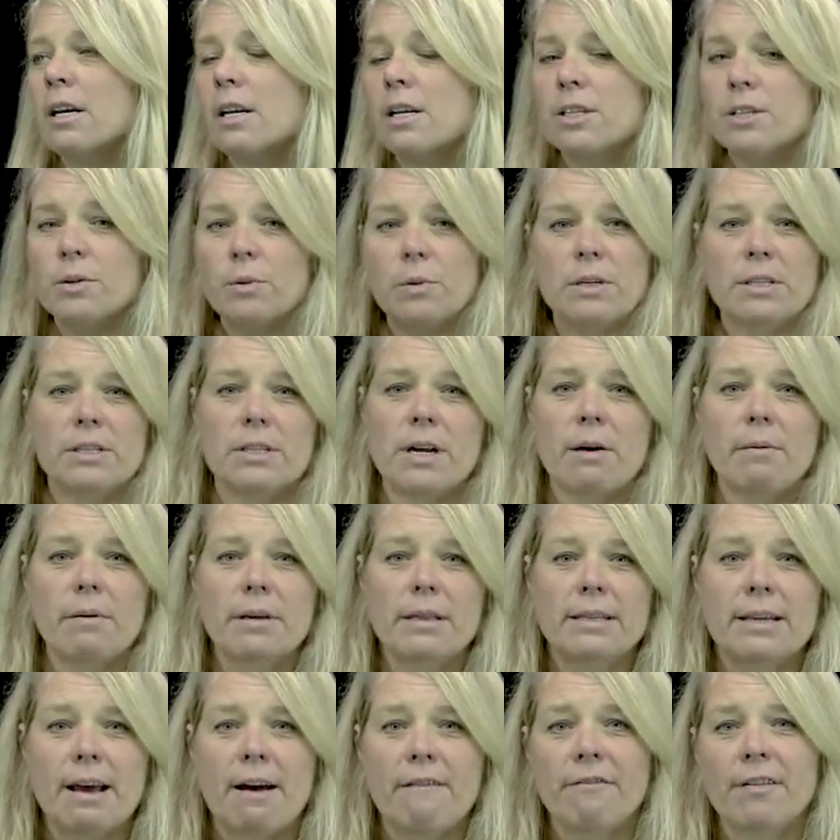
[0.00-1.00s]
So we're going to start
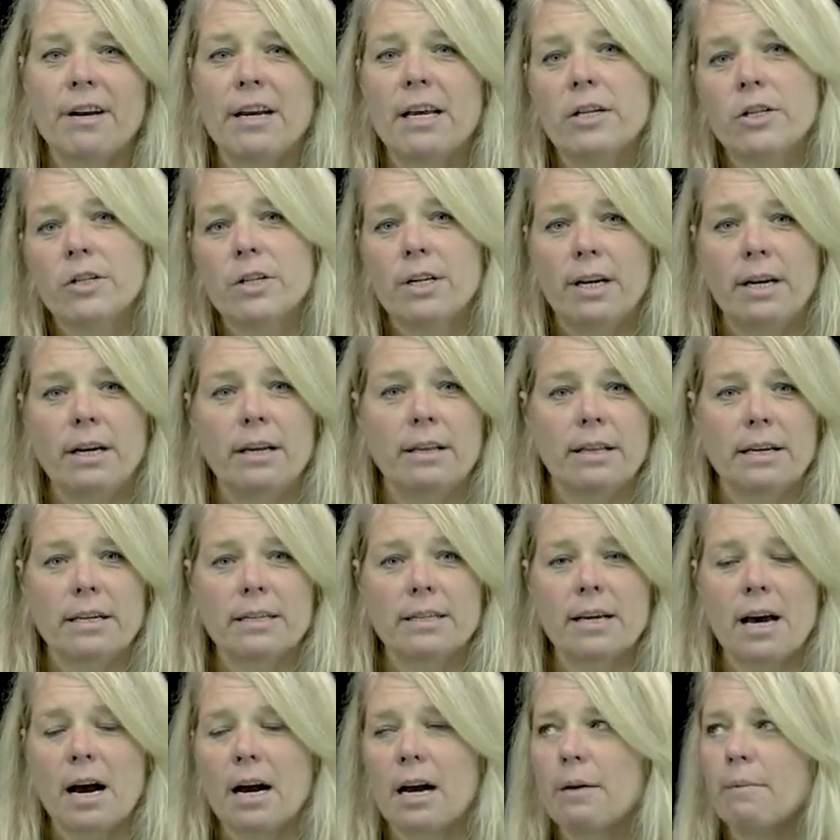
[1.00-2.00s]
with definition and then
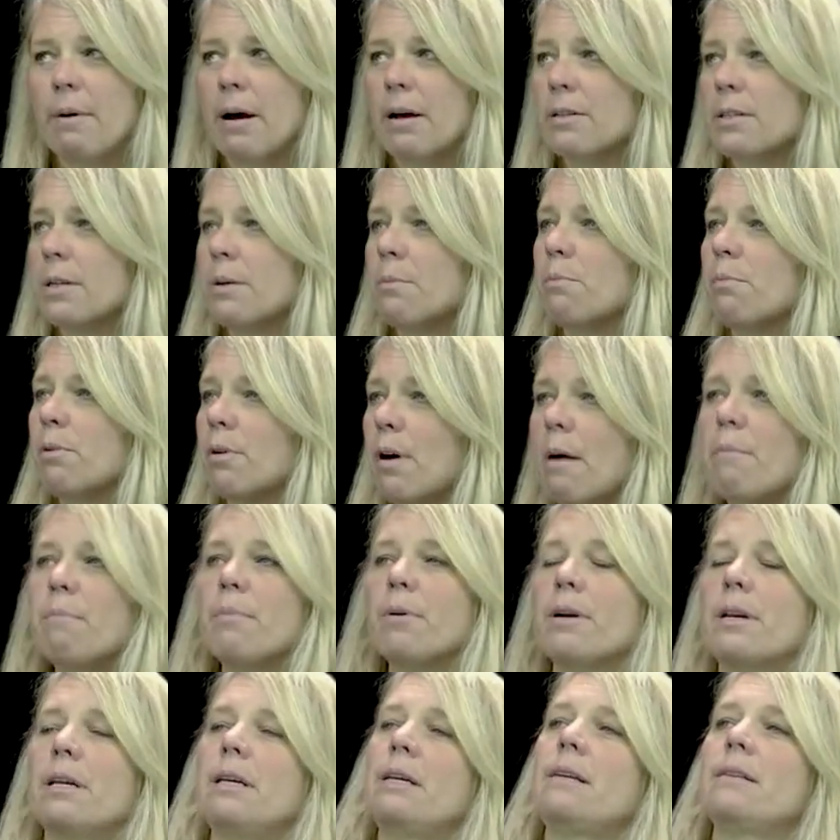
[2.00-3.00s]
talk about some
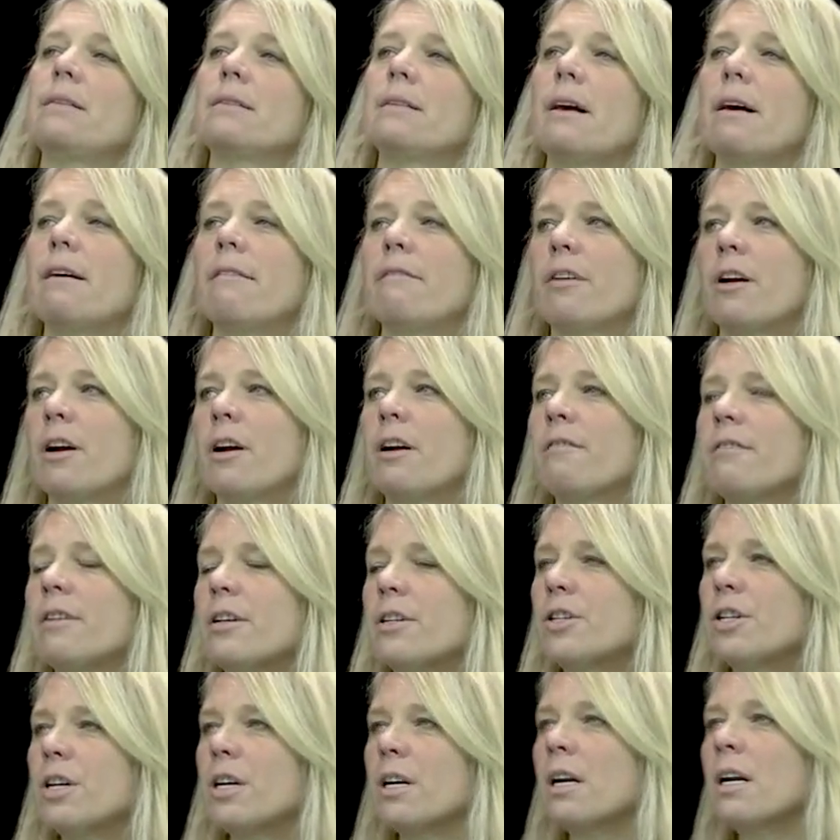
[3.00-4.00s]
properties of
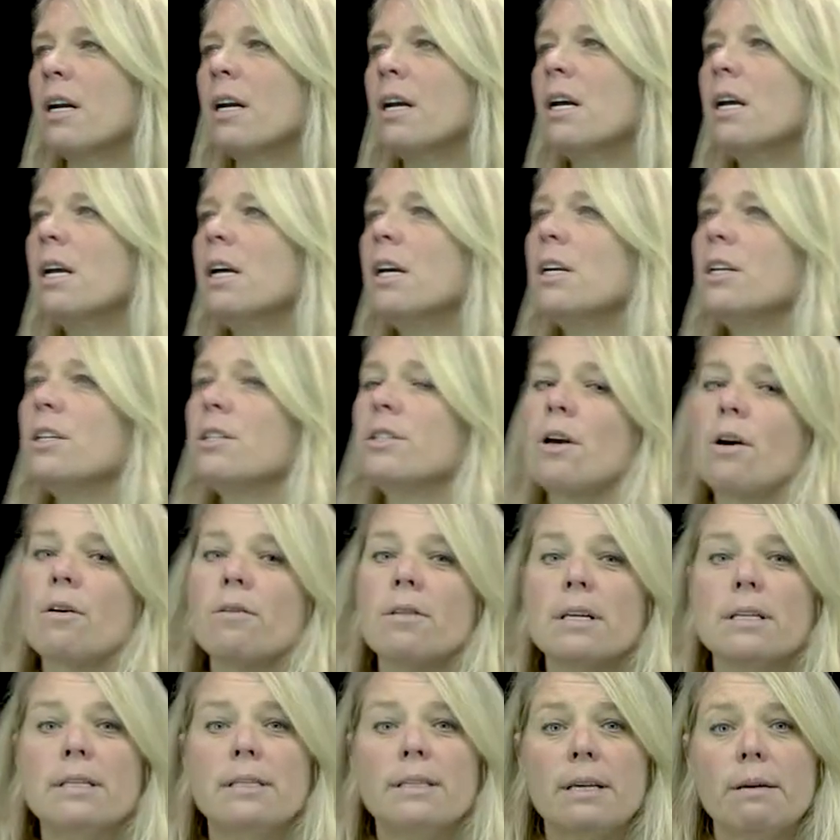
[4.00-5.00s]
curvature. So
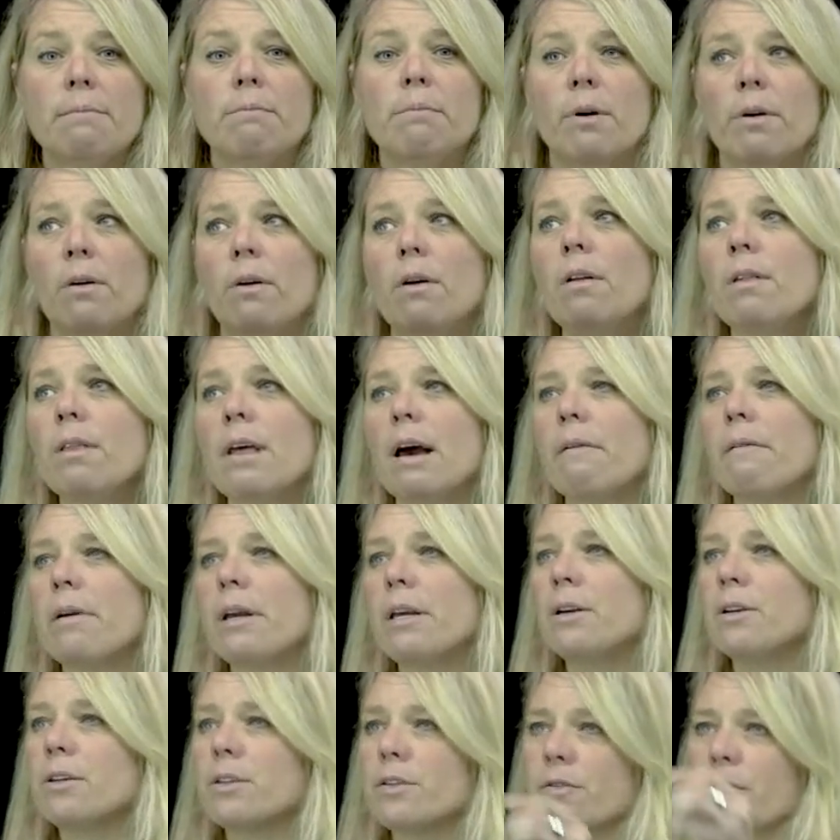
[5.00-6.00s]
the symbol that we
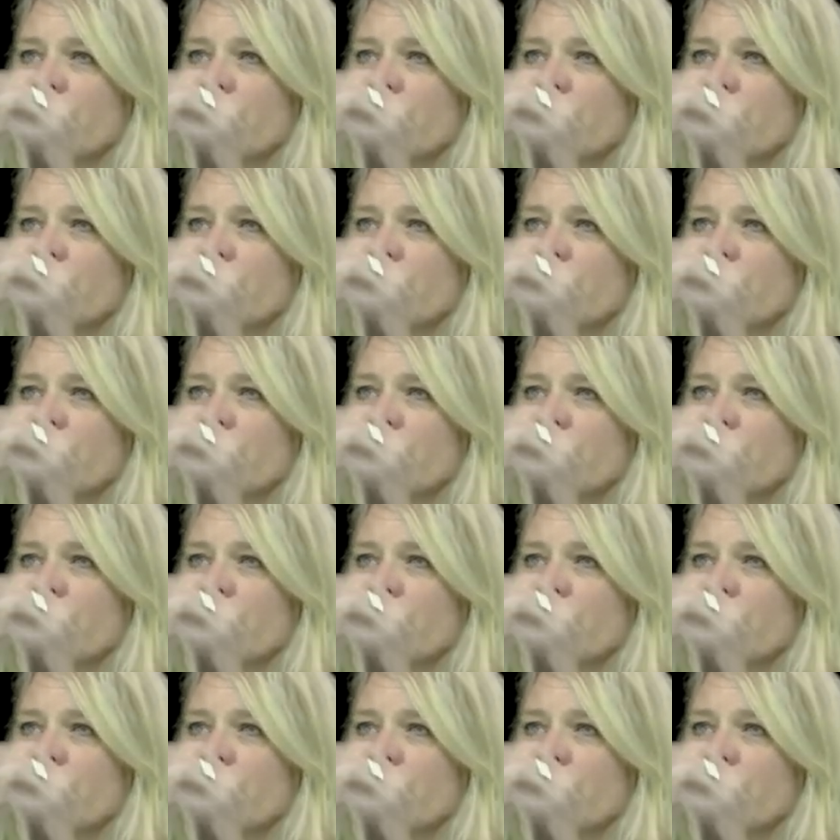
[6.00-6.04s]
use